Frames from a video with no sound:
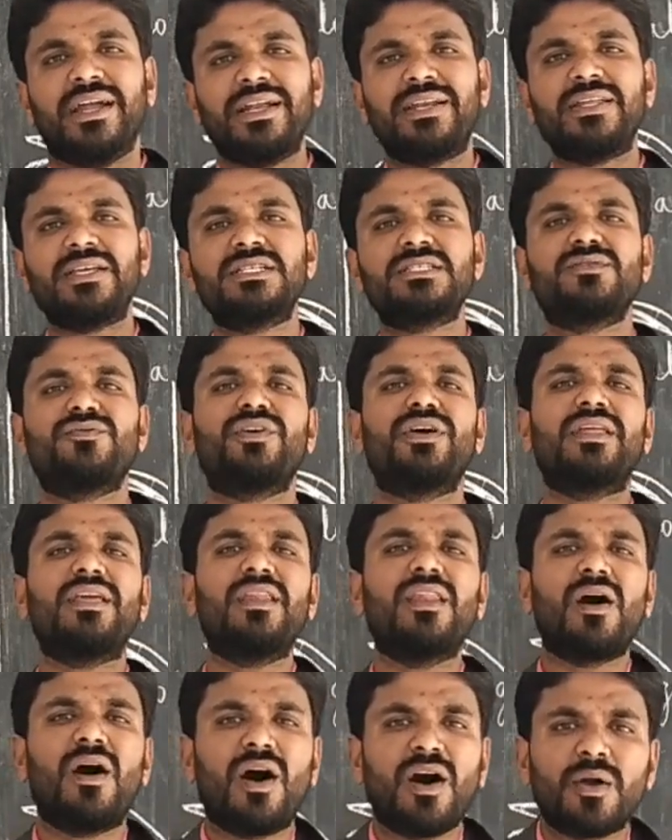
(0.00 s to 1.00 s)
It is very
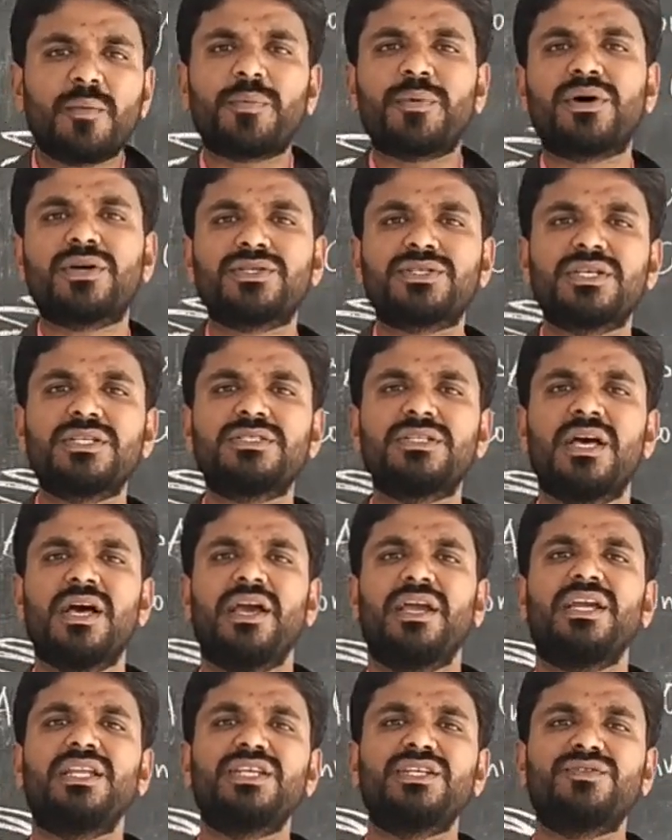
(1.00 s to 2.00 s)
long process,
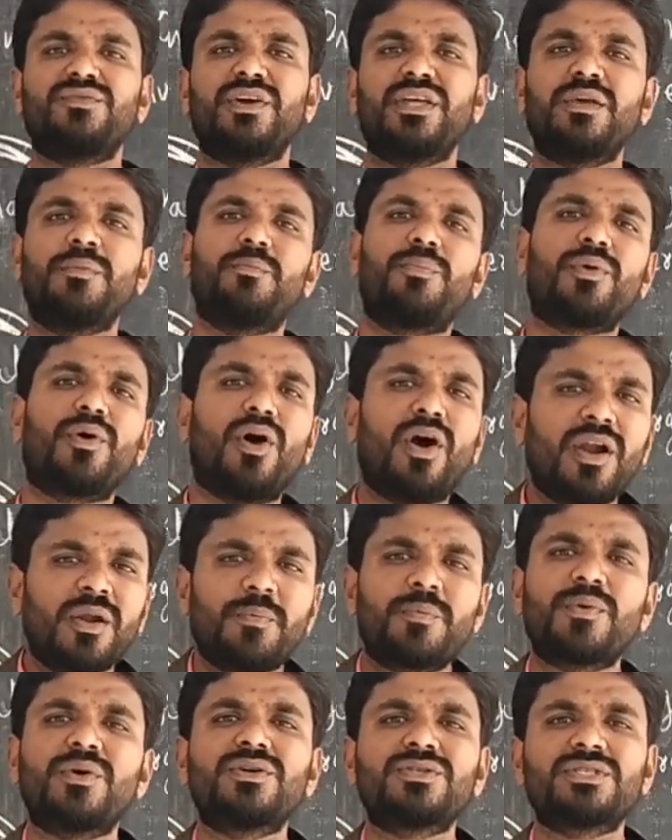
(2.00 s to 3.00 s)
it is very
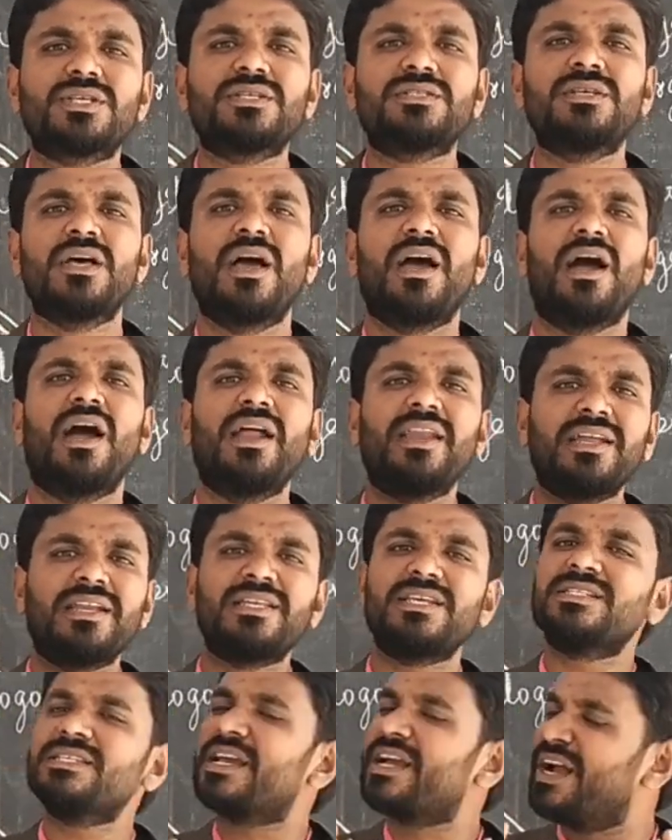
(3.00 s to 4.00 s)
broad process, and it
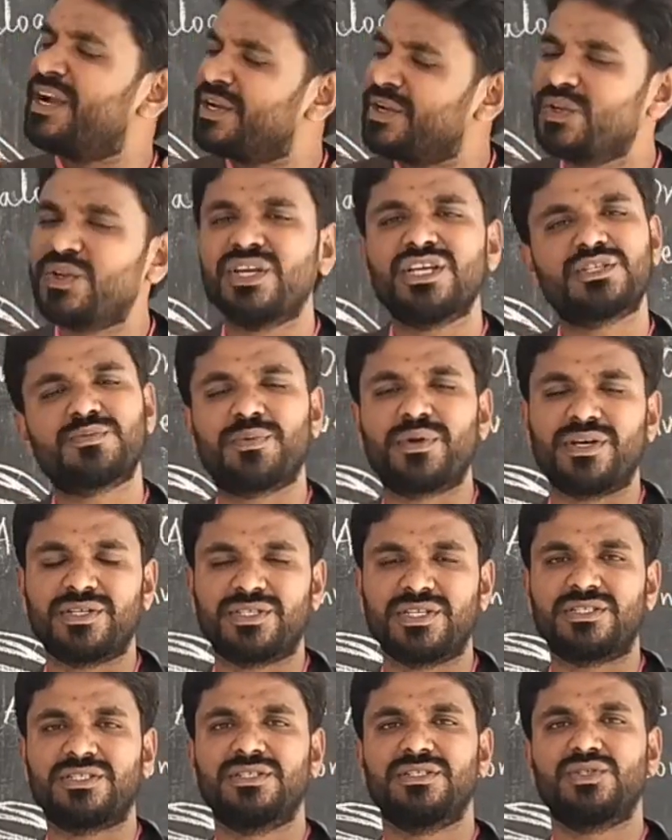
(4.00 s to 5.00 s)
is a continuous
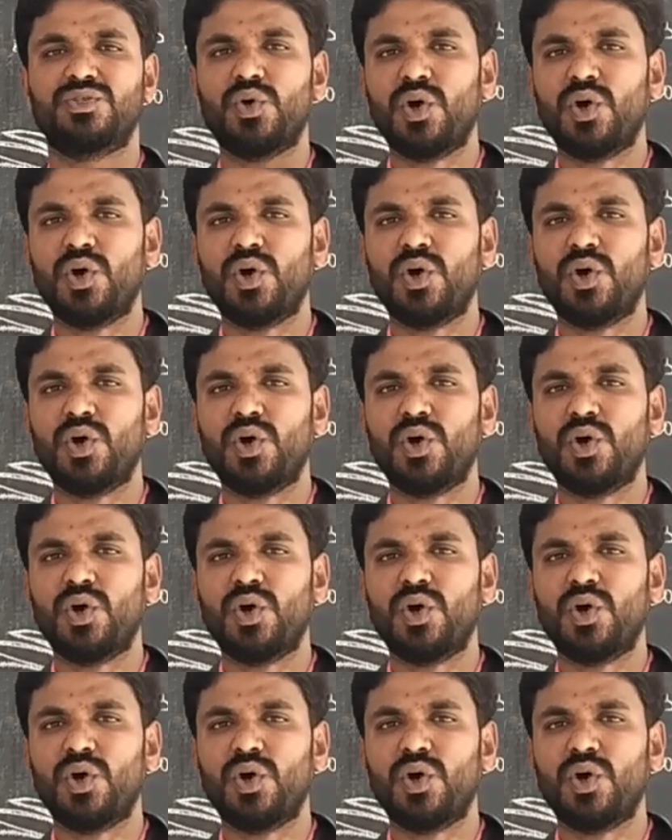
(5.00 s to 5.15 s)
process.